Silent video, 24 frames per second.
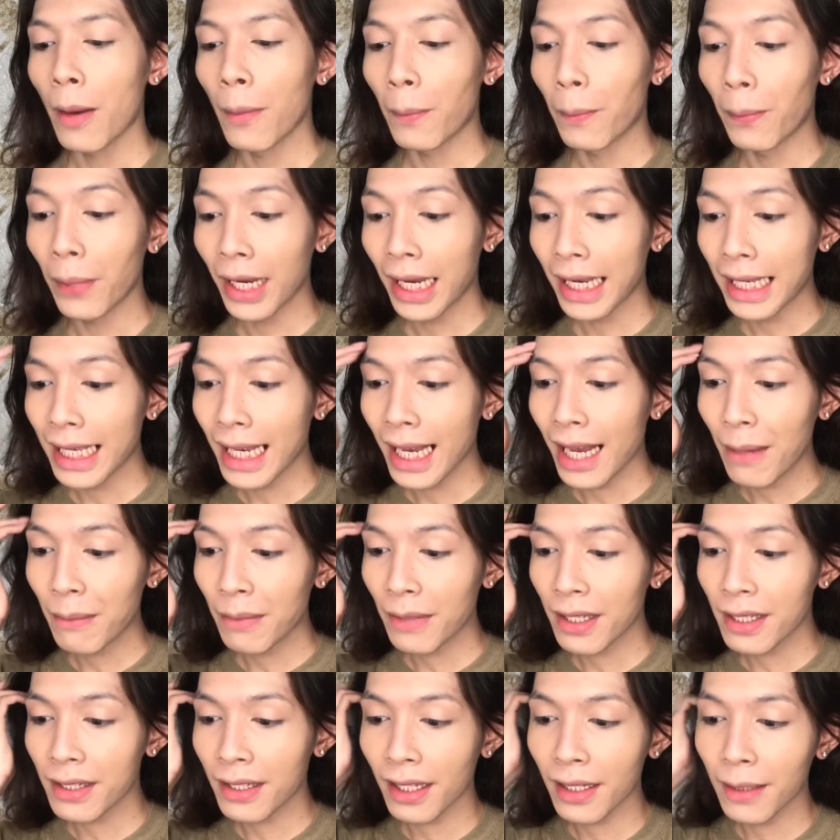But yeah, I'm
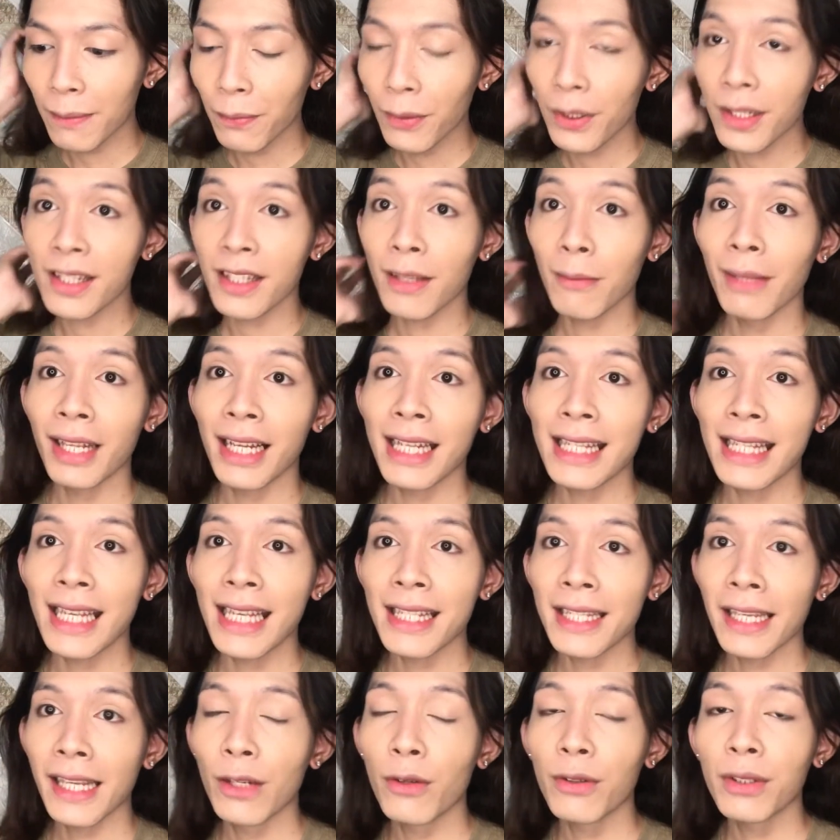just gonna put some lenses.
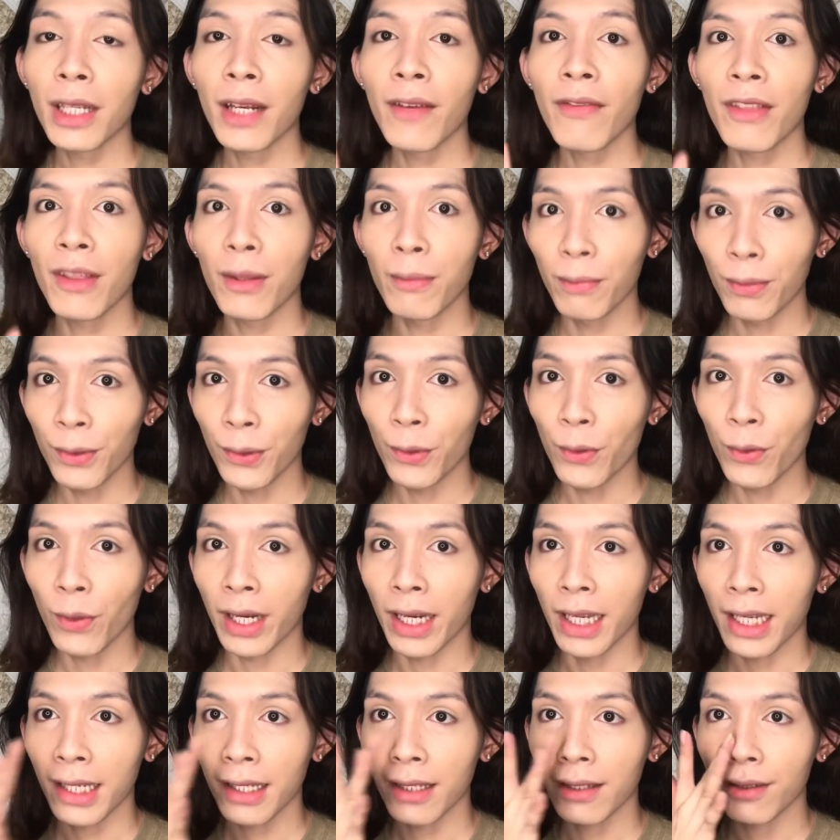I don't have the blue
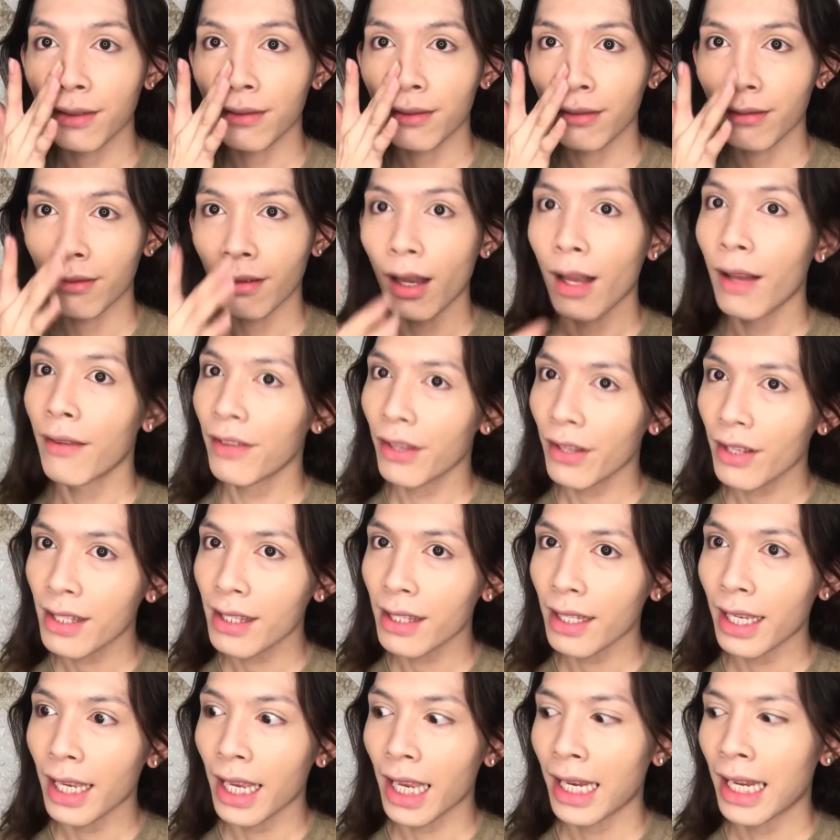one,
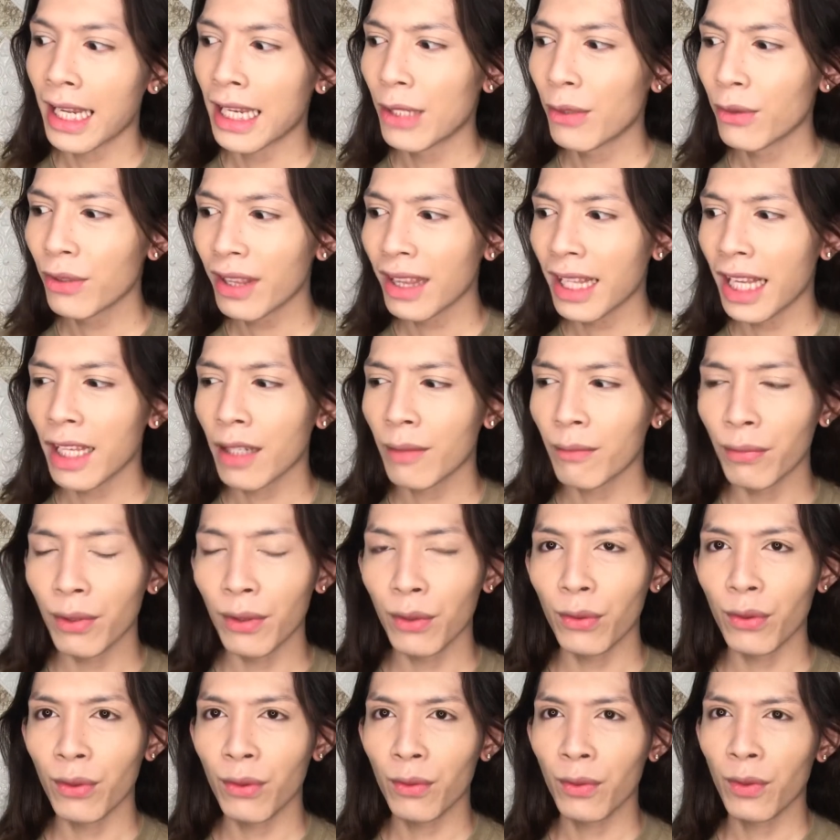obviously, and I don't like
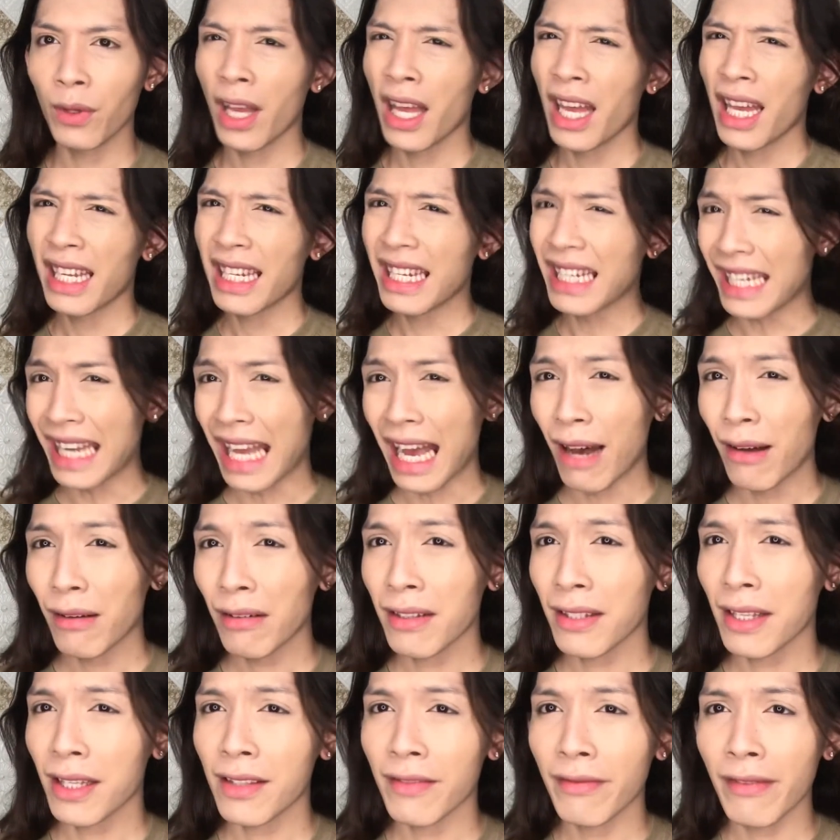blue now
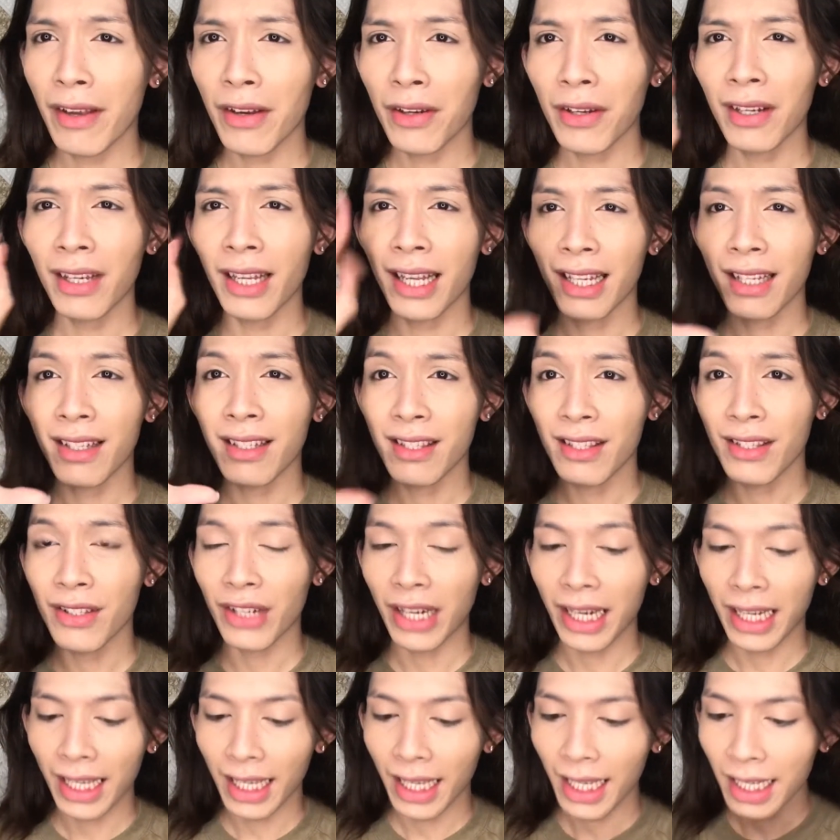because it's very like
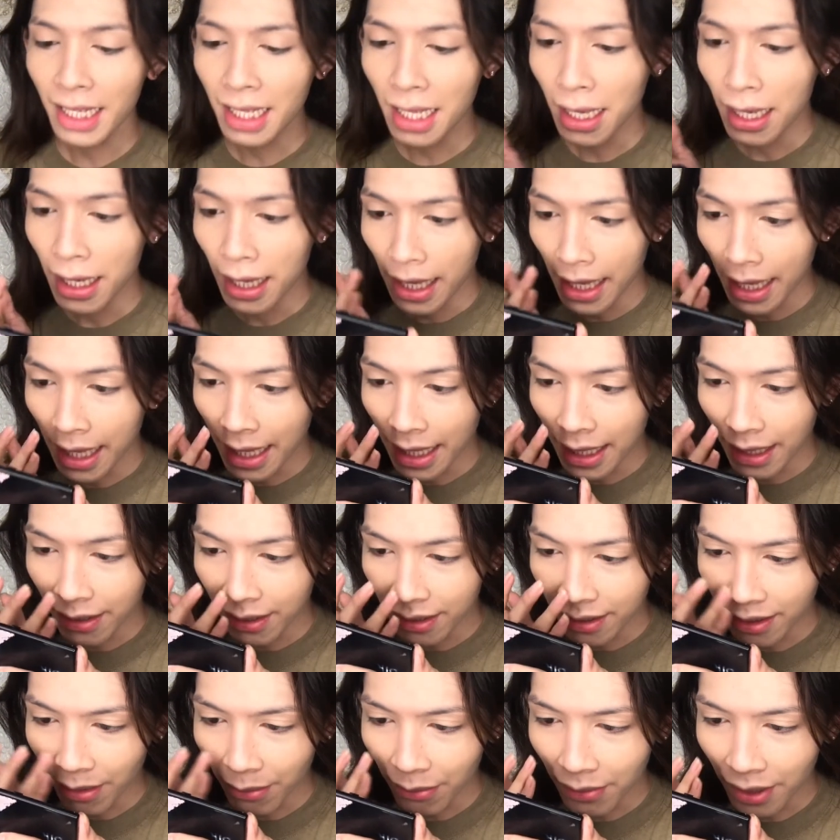striking.
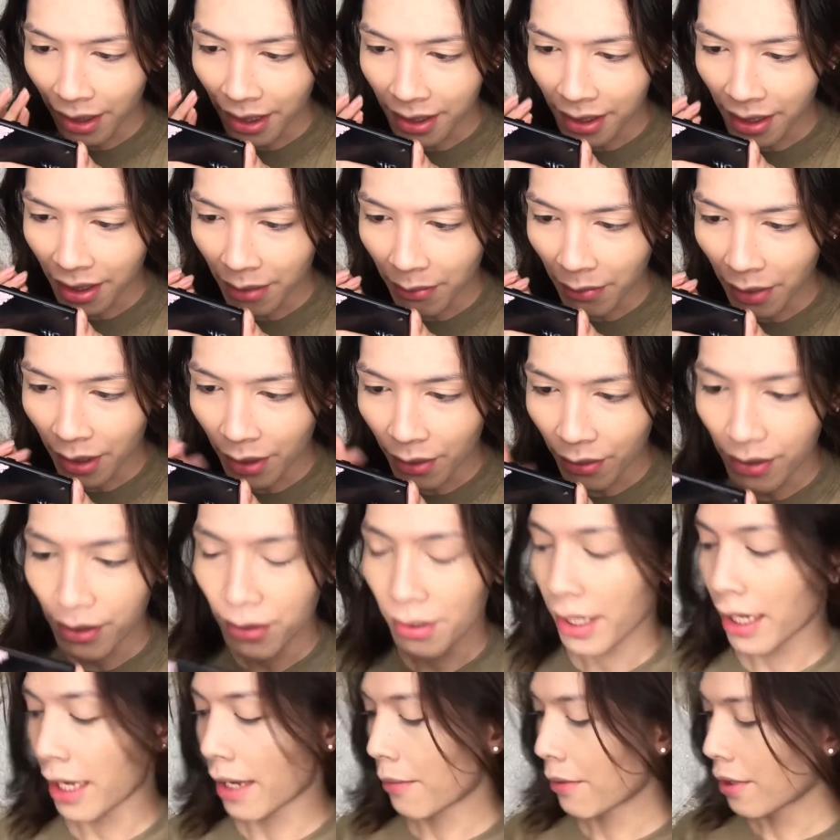Something's in my nose.
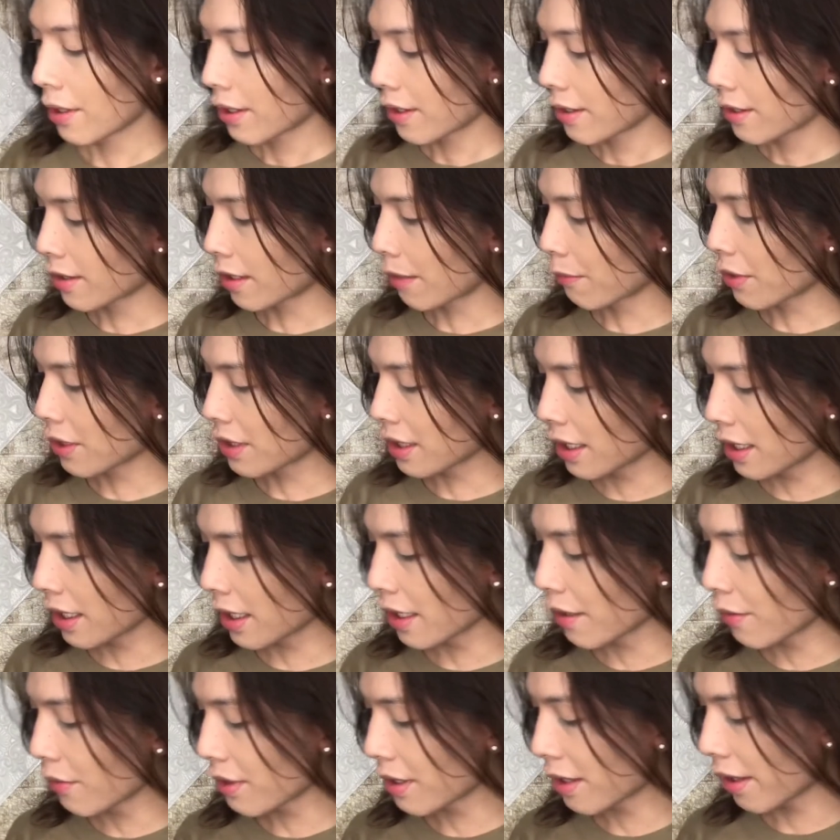Okay, so I'm just gonna
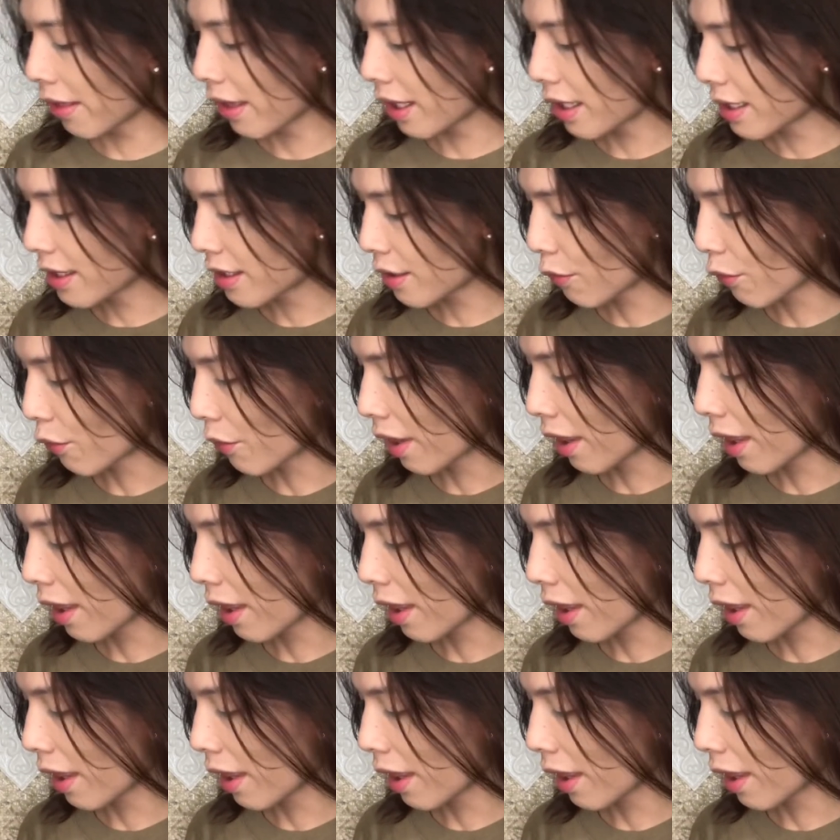use this one.